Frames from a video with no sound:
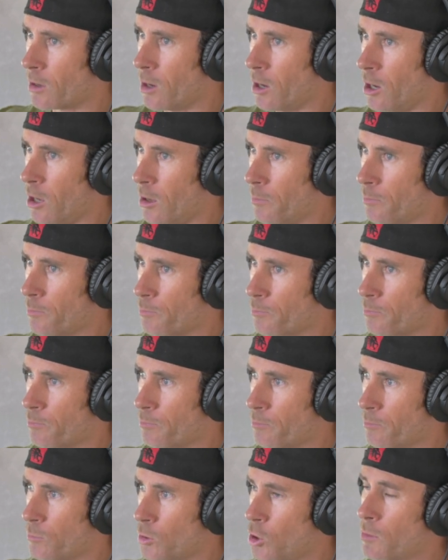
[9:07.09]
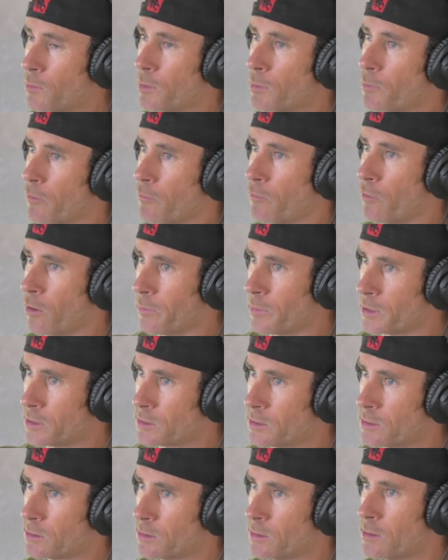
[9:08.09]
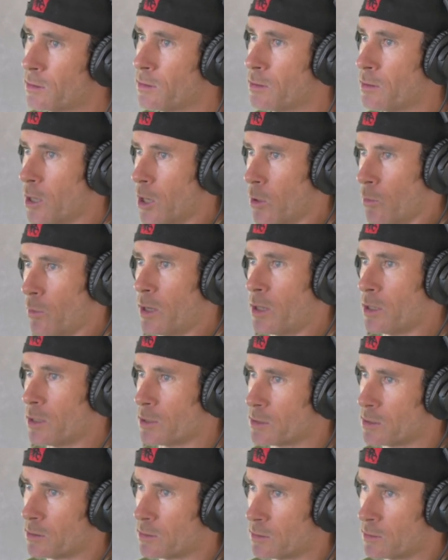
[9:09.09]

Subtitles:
all human performance arenas,